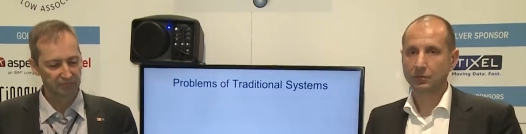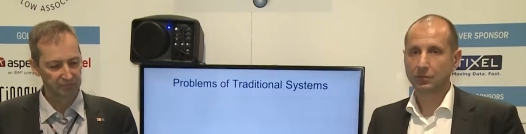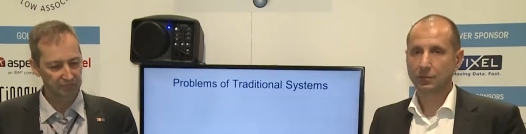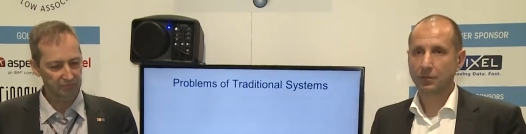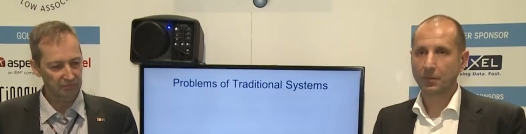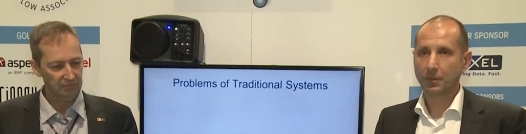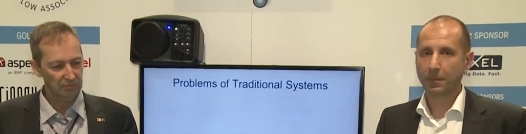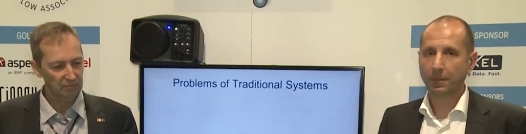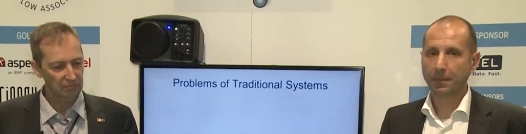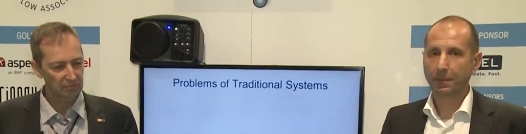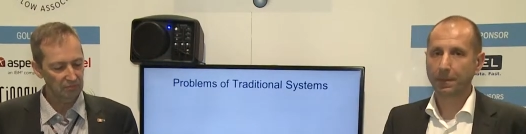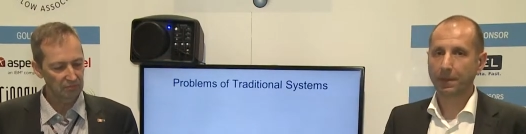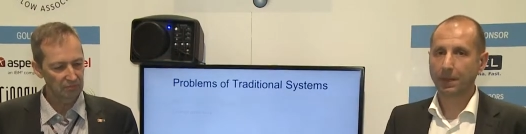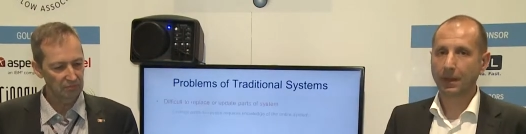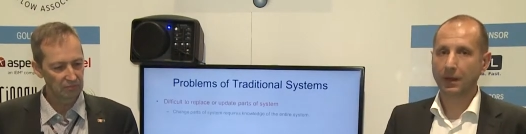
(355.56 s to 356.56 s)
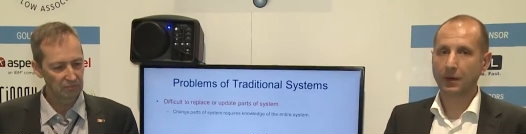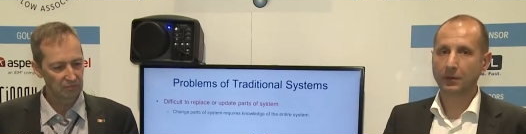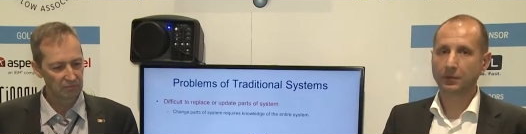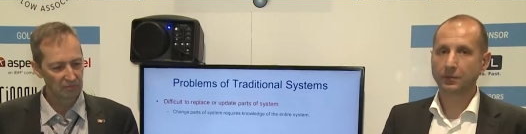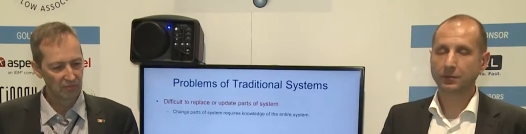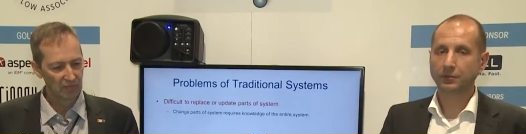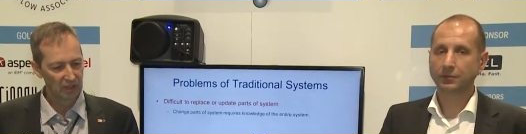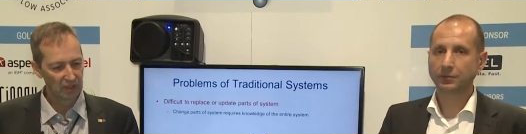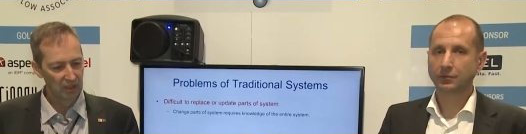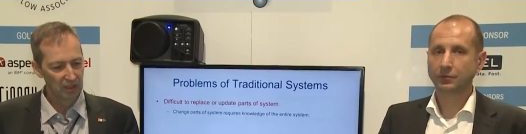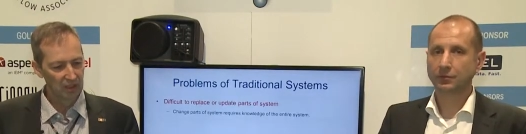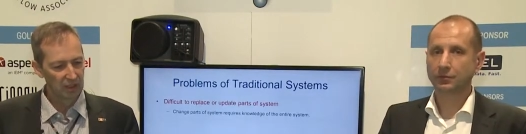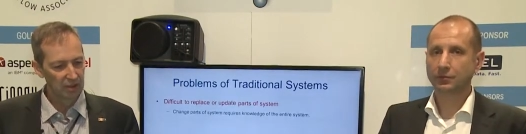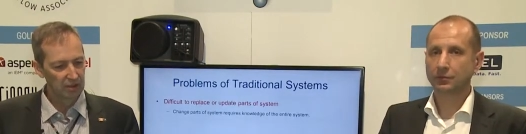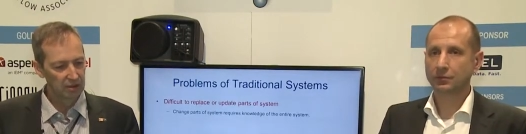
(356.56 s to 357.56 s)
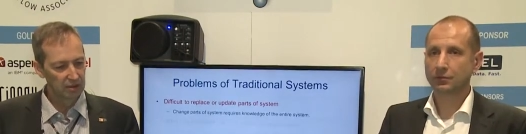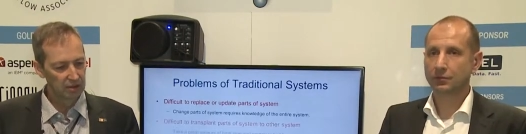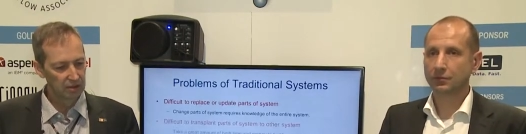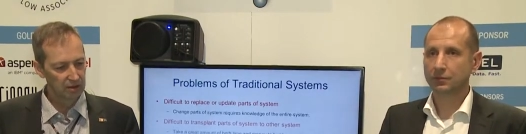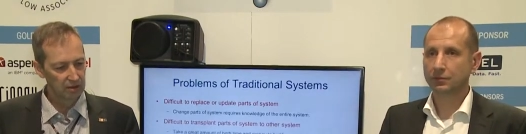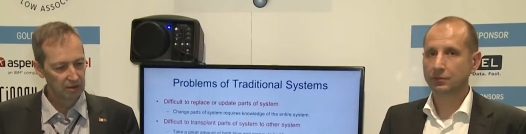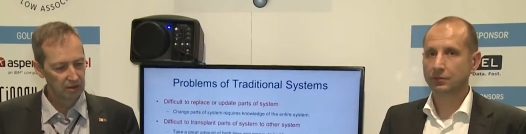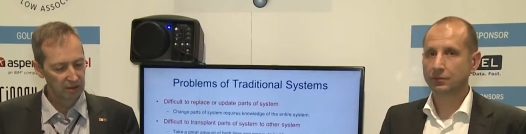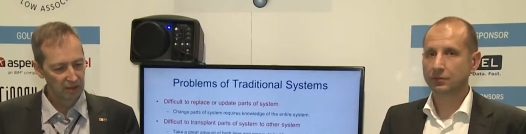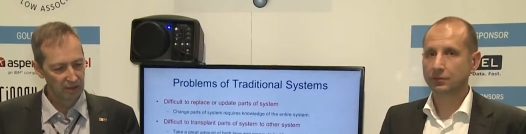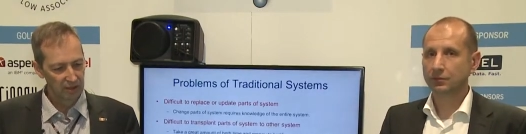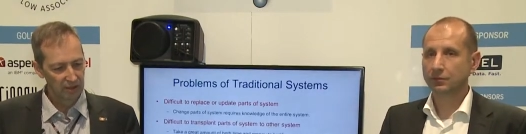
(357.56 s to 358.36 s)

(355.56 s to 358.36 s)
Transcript: Nothing is said.